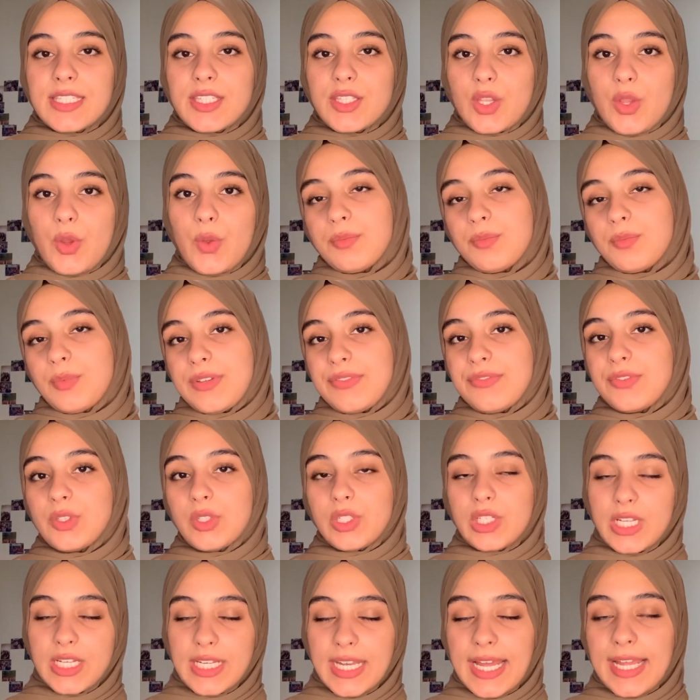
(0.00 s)
so if you
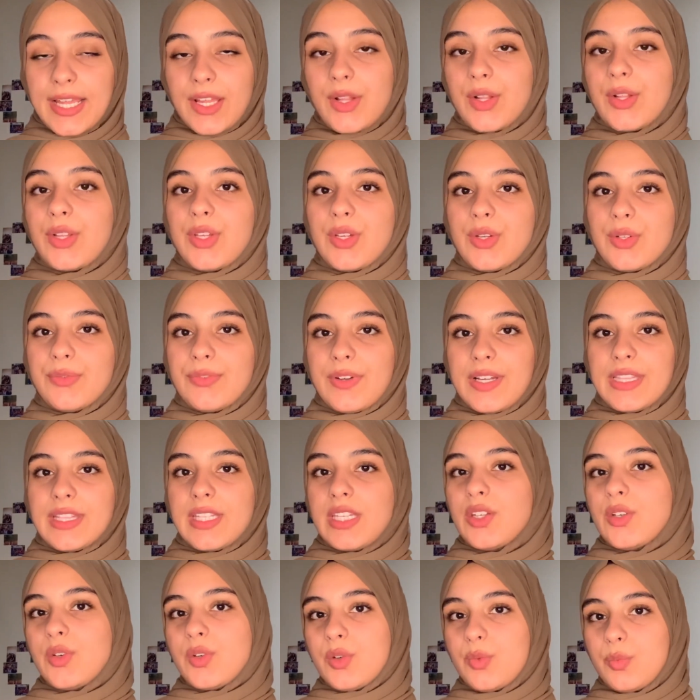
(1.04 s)
learn Hangul, you'll find that
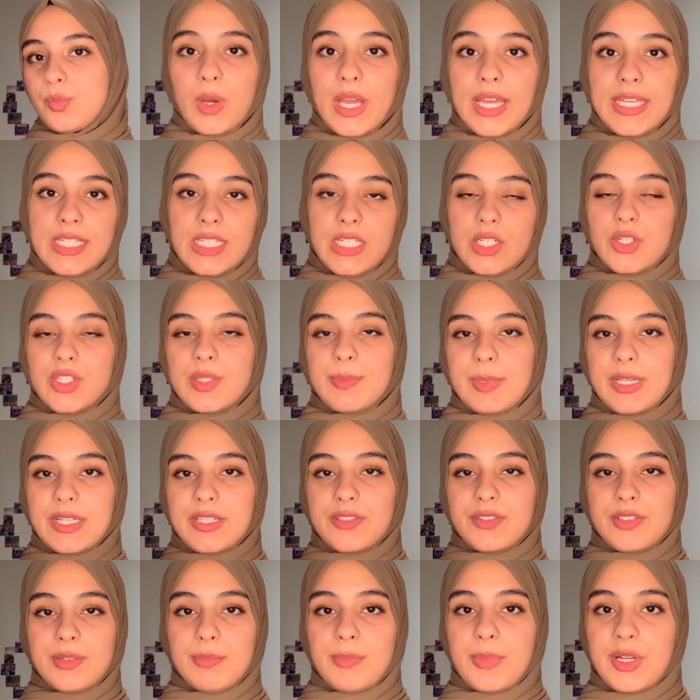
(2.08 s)
you're widening your
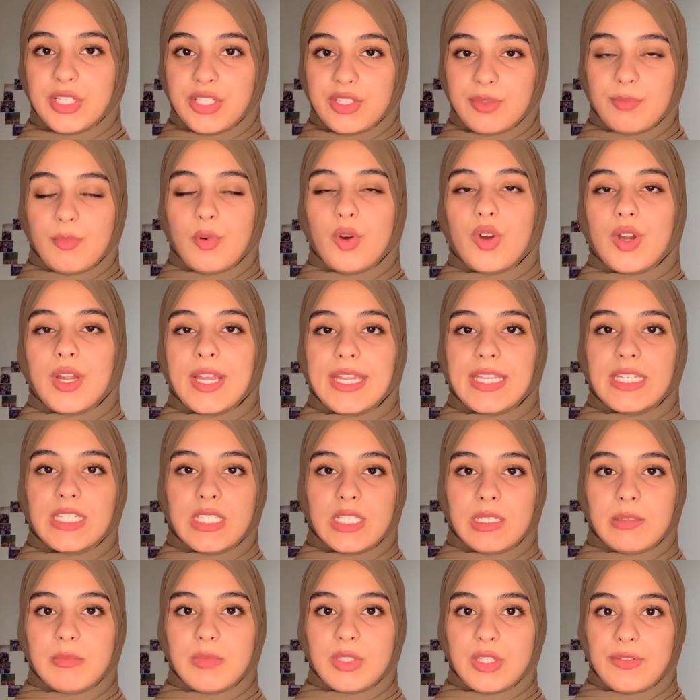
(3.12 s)
spectrum much more in
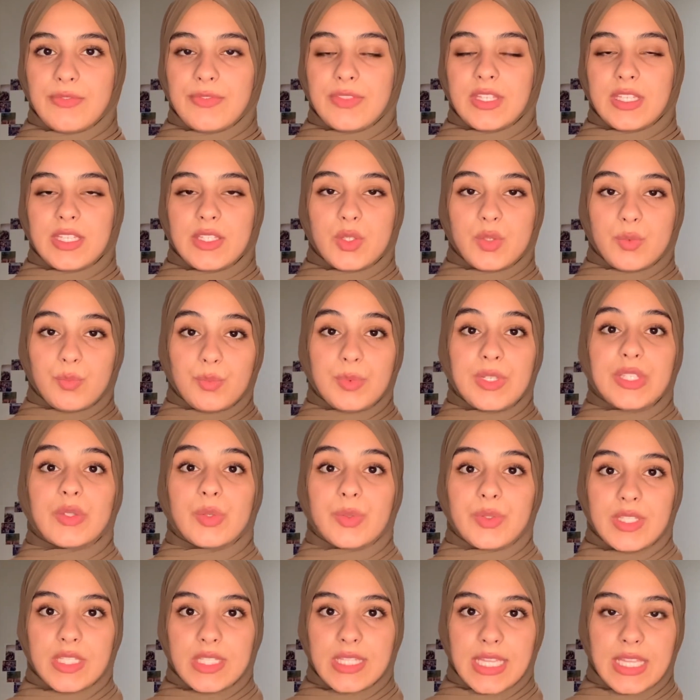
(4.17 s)
terms of the
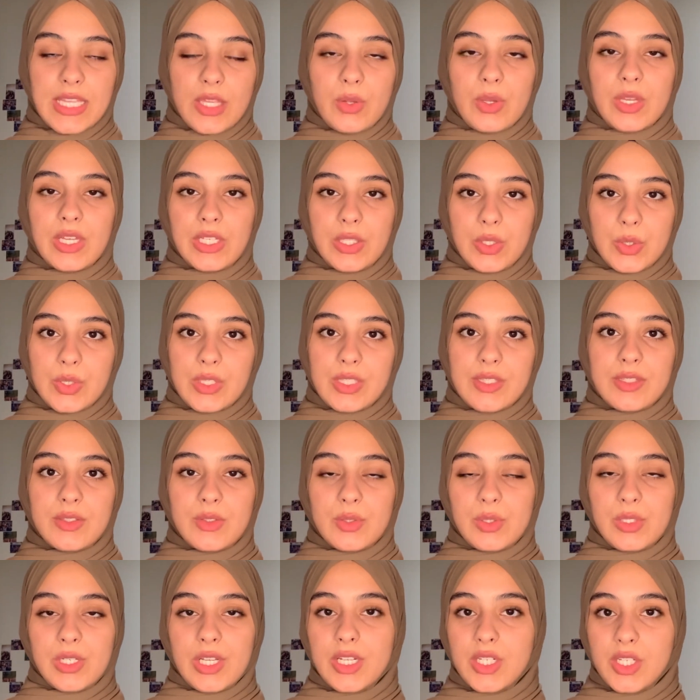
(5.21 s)
resources that you can use to
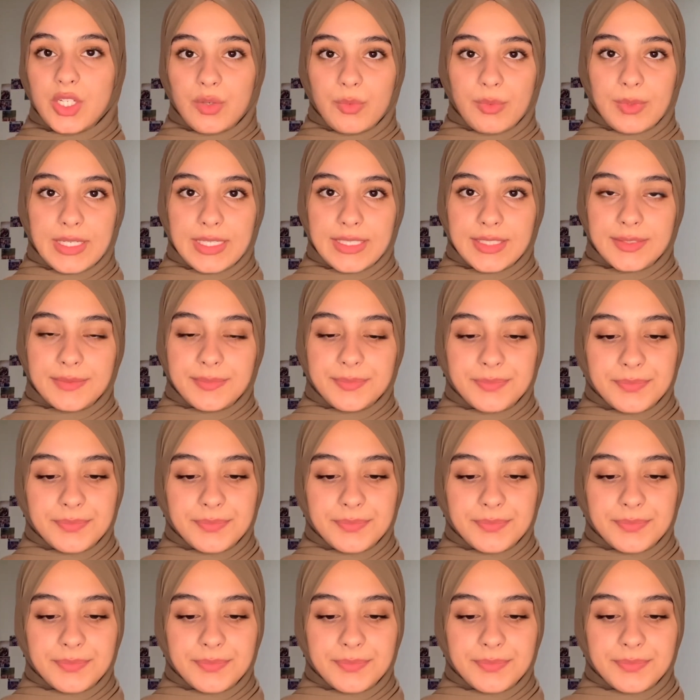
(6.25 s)
learn Korean.